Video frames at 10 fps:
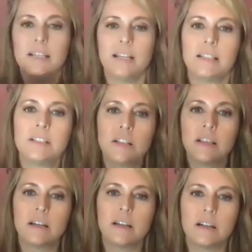in
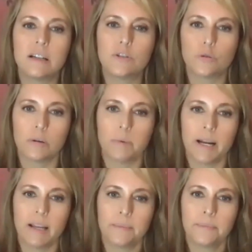the
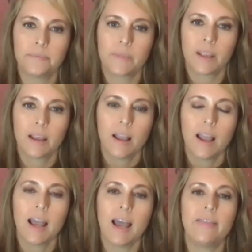doorway. Mm-hmm.
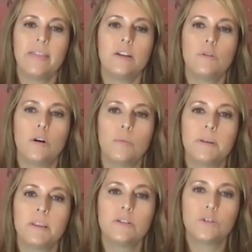And that you
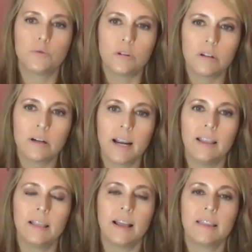open the door
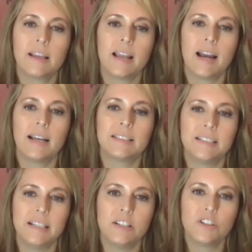and let the cats
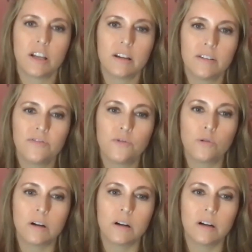see each other
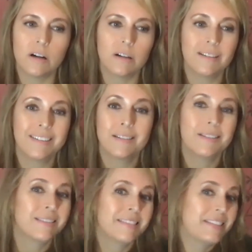for
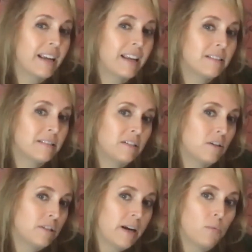seconds
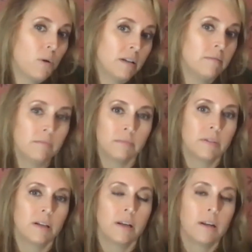on day one,
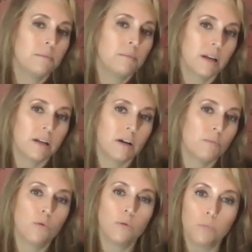
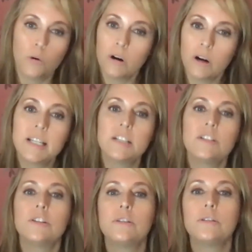more on day
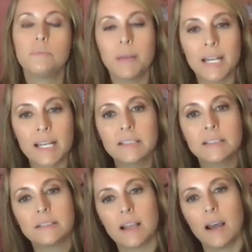2,
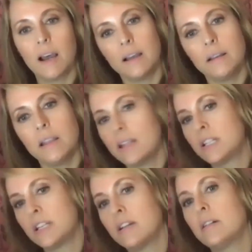minutes,
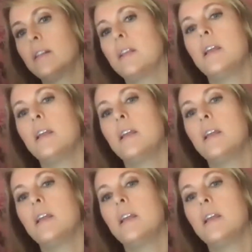until